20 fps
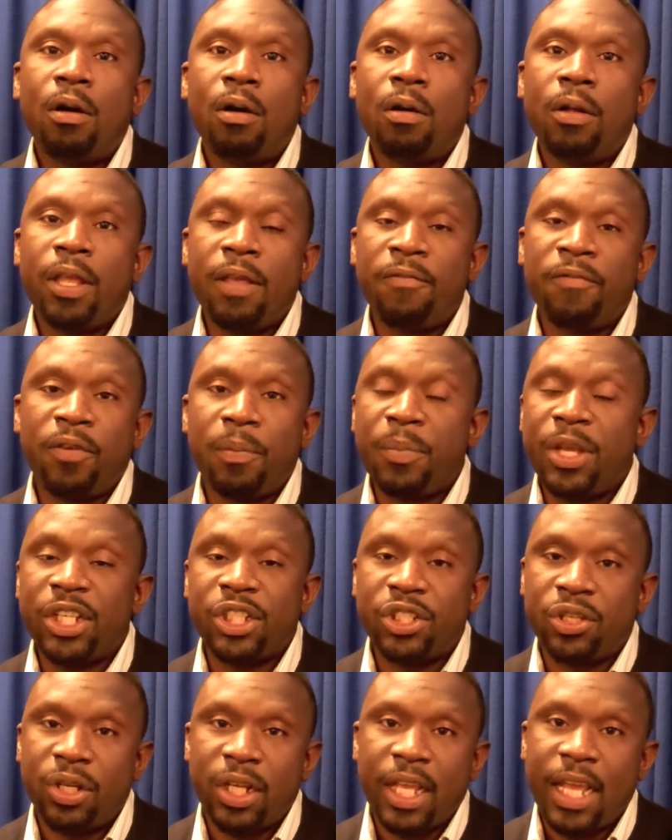
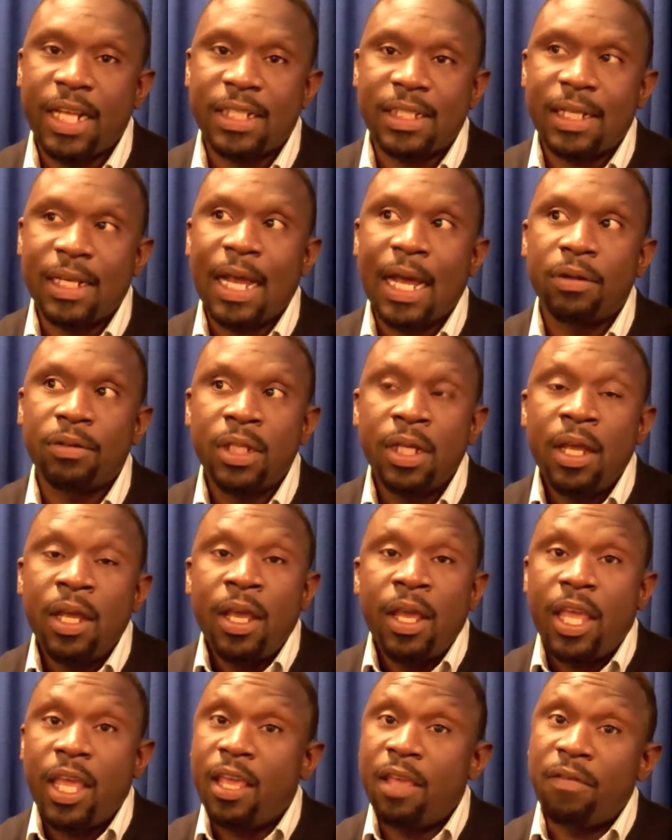information getting out.
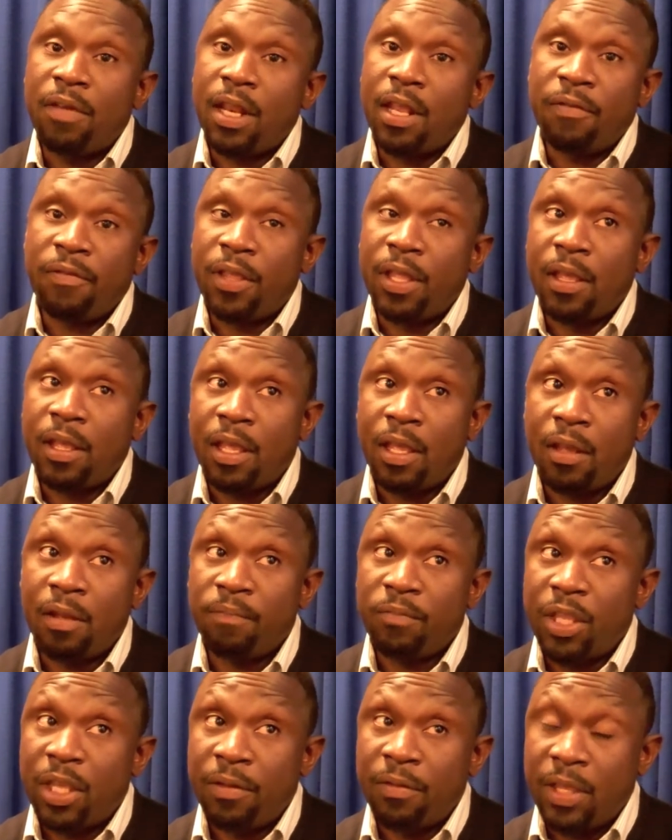Even if
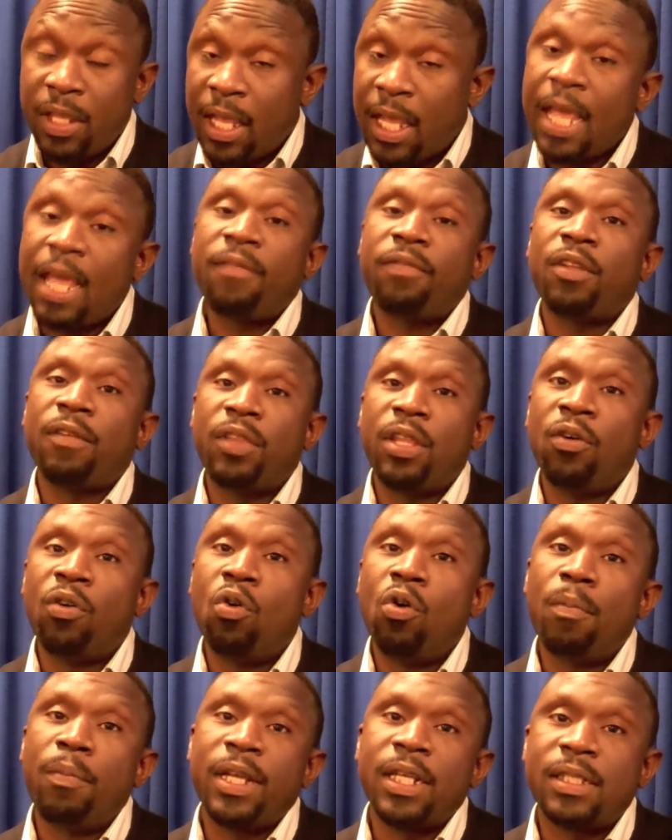the health of the
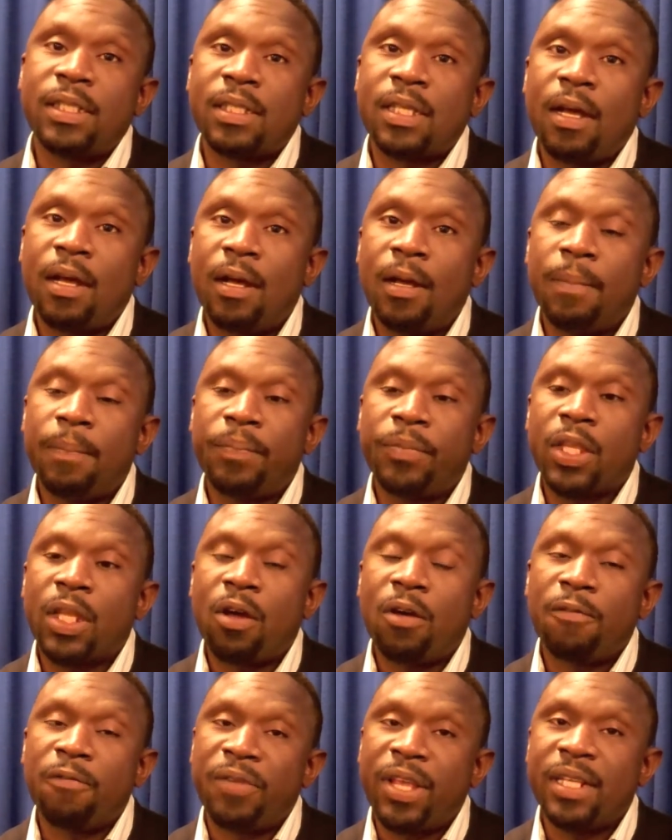home is
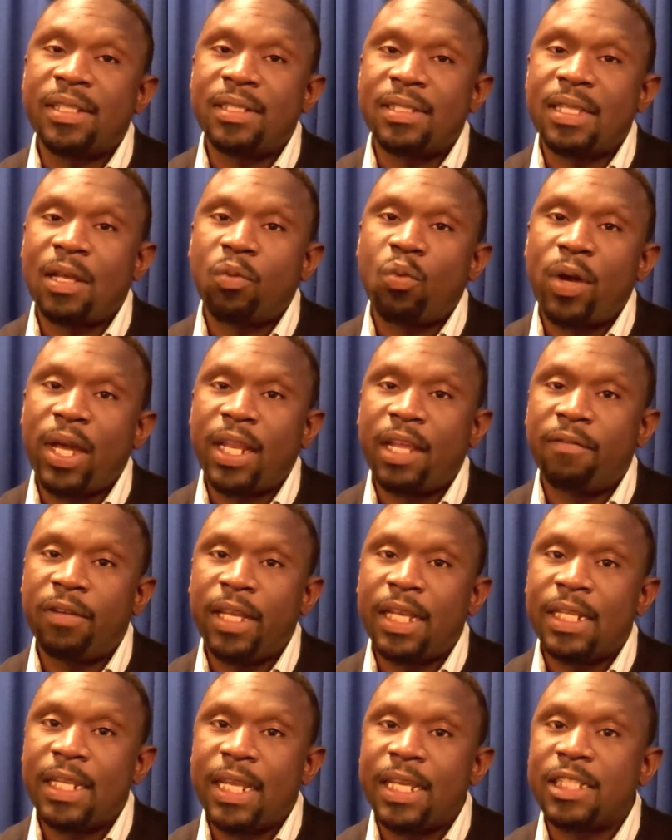convinced that whatever
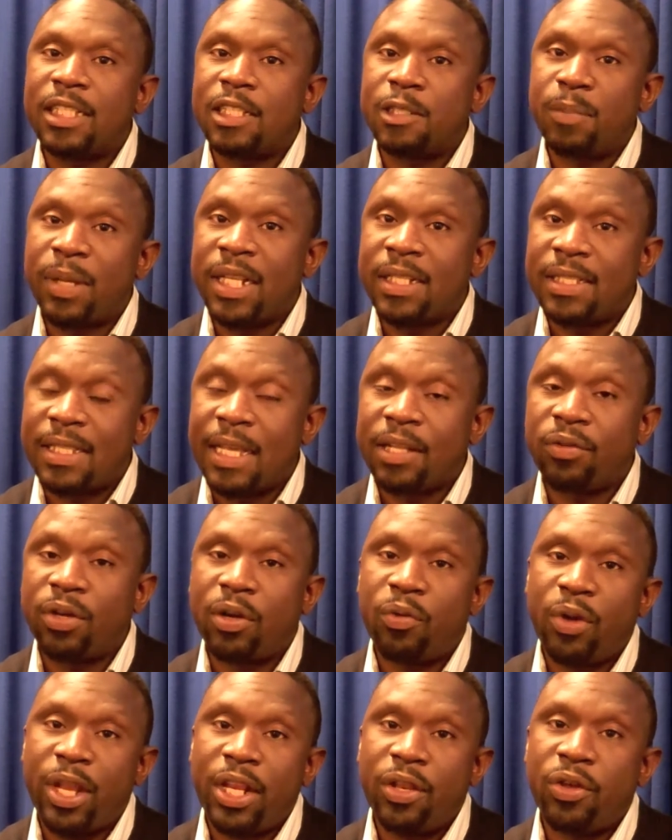it is being said on
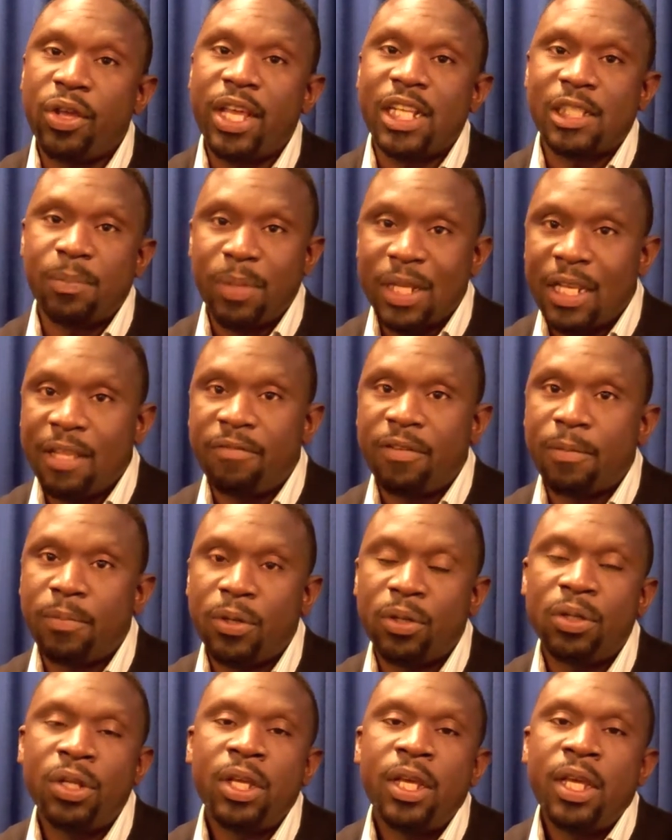the radio is
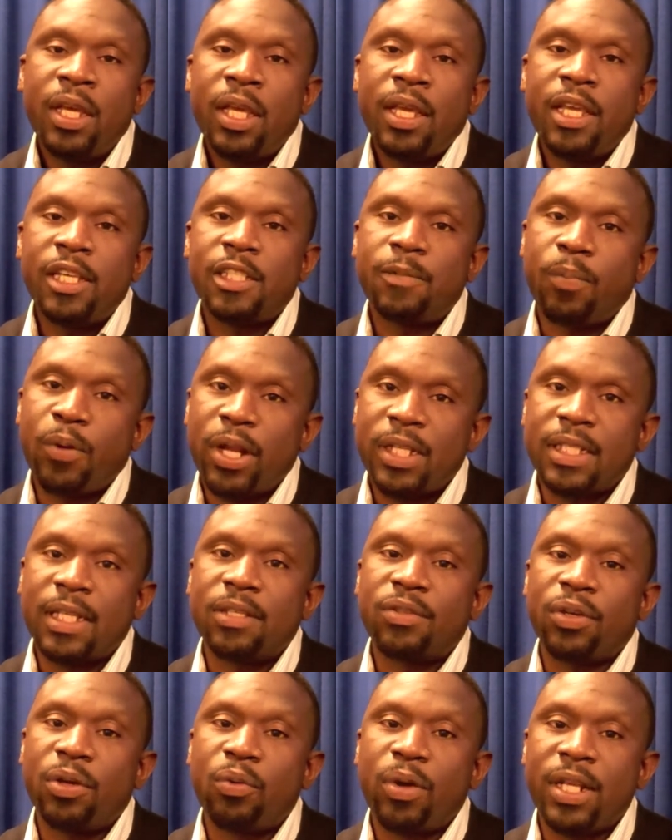believable, he spreads
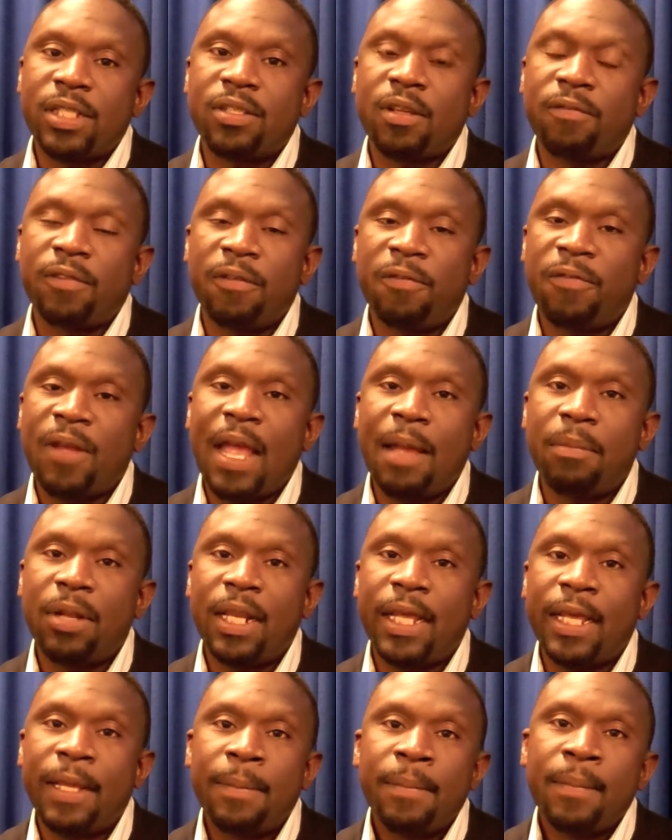it to the rest of the
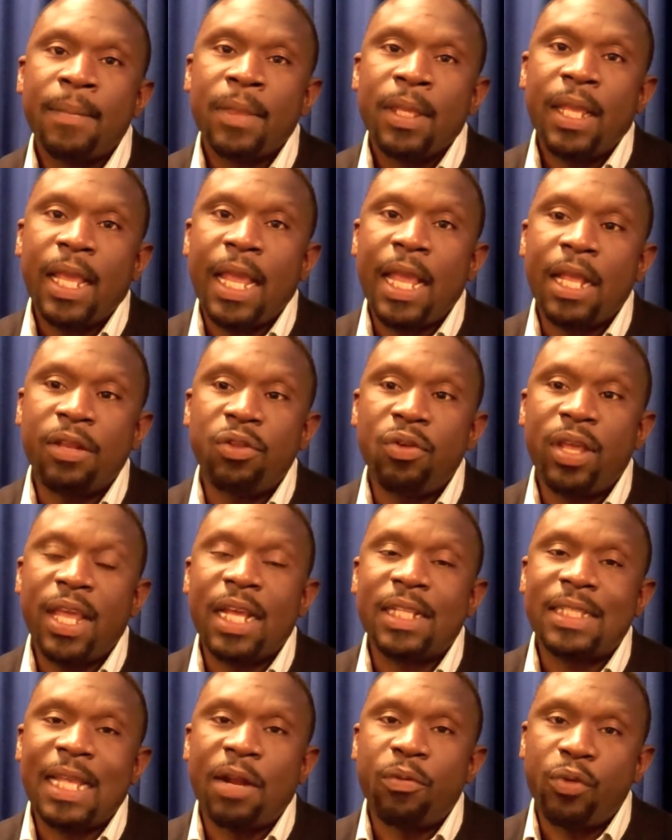family. And you
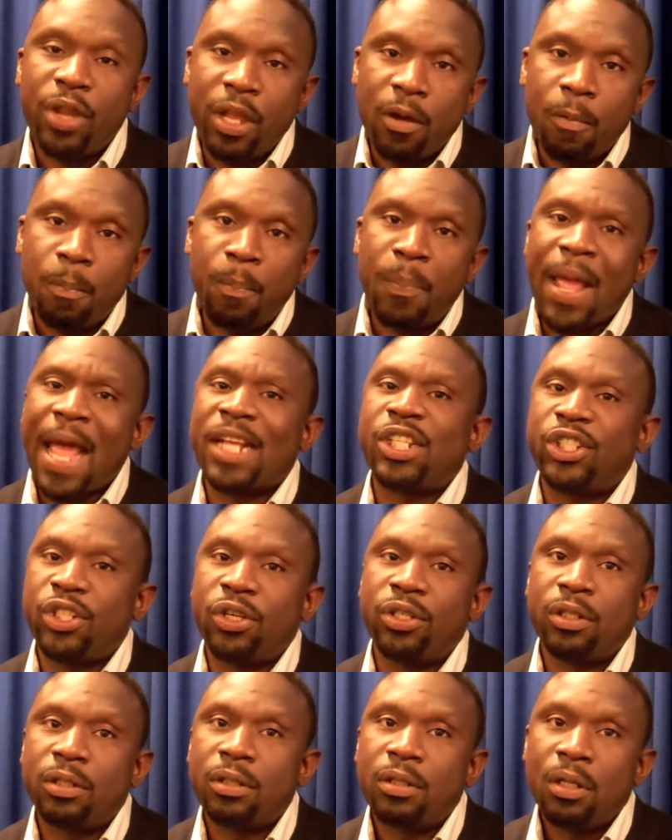get that real
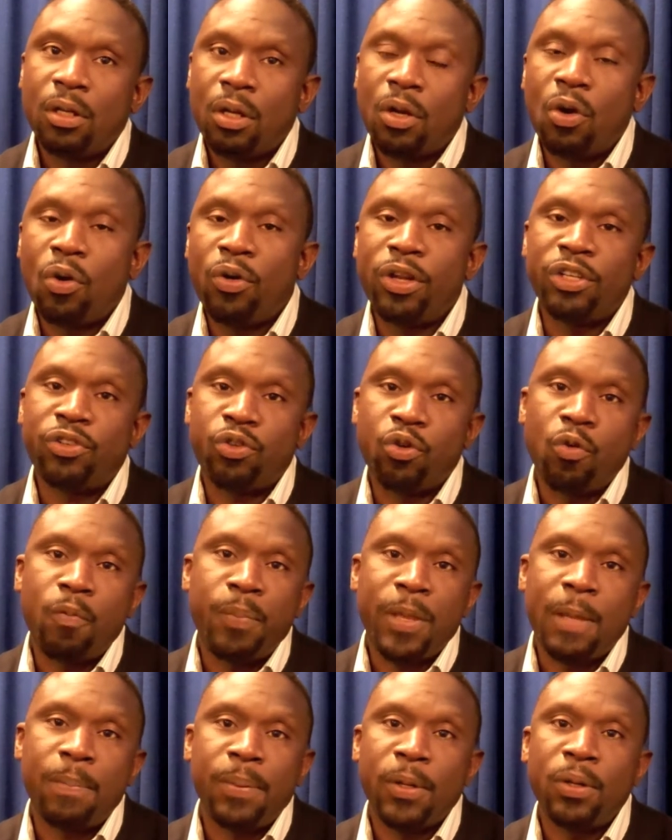passion going through
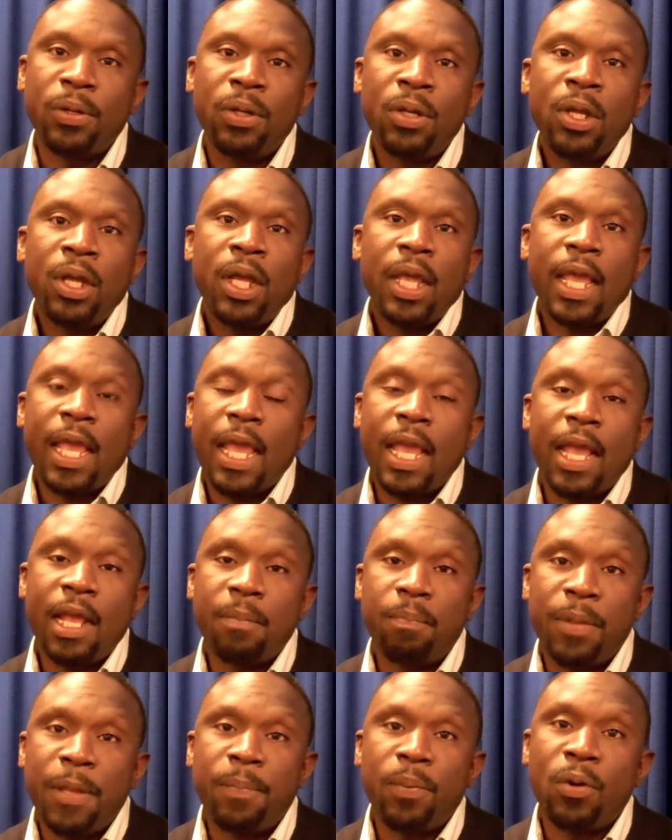people,
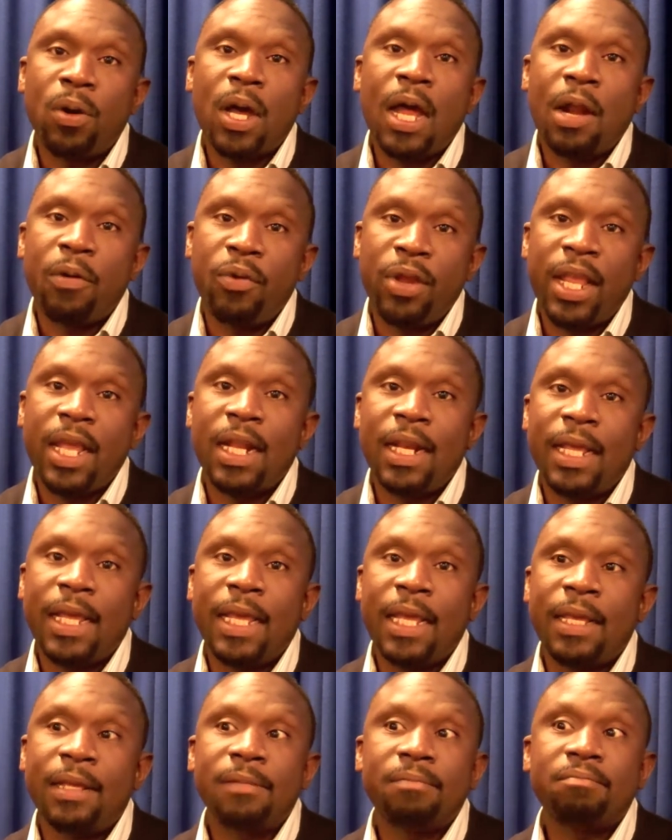and people are really